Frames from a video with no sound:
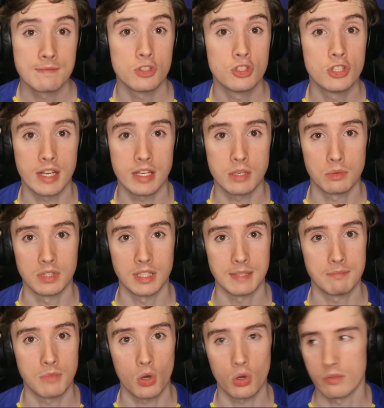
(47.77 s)

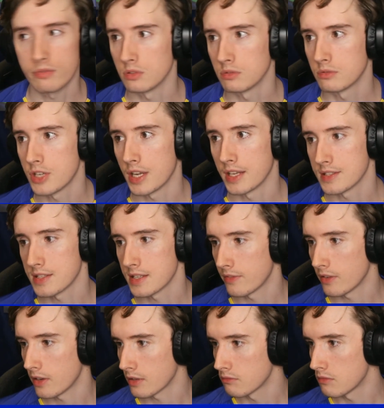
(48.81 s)
Genuinely awful chance.
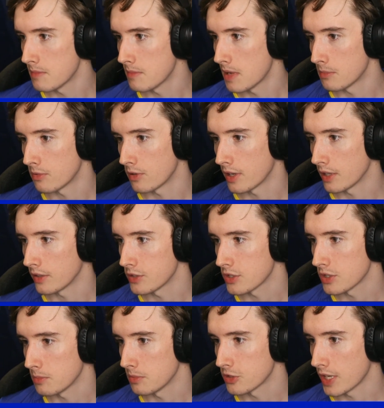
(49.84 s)
If I remember right, I'll
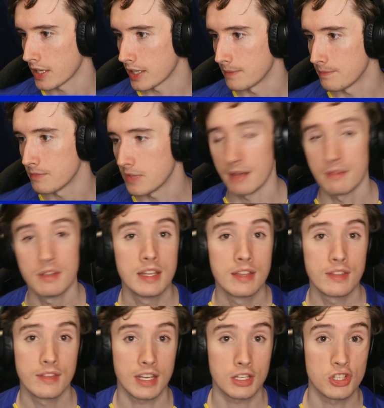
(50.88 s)
just double check it. Yeah,
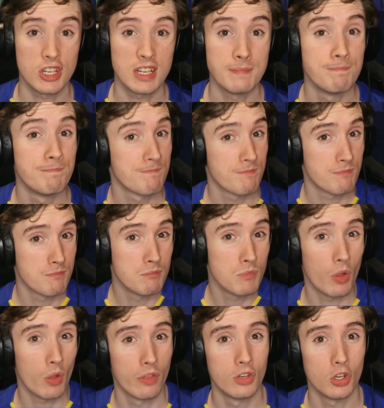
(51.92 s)
the XG,
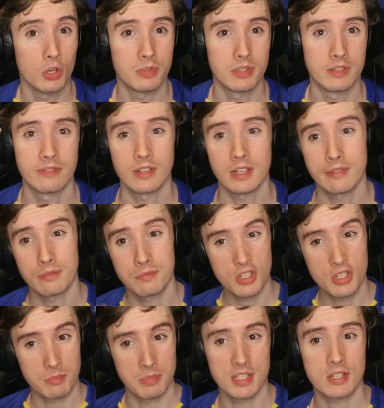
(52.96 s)
more than 0.5.
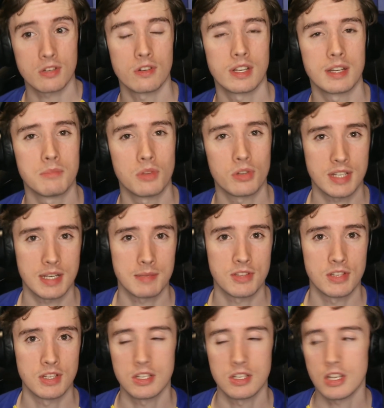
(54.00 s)
Should be scoring it more
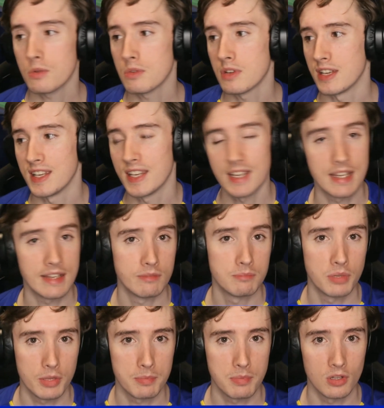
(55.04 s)
times than you don't, and he didn't
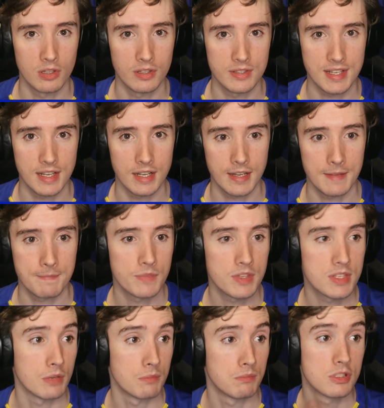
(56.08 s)
even put the ball on target.
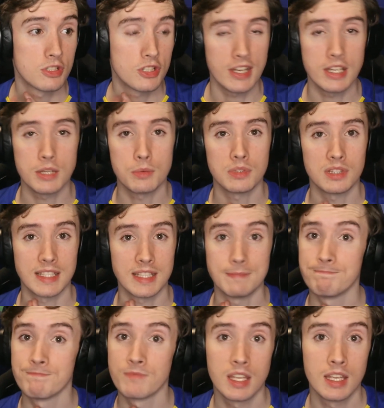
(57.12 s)
So genuinely,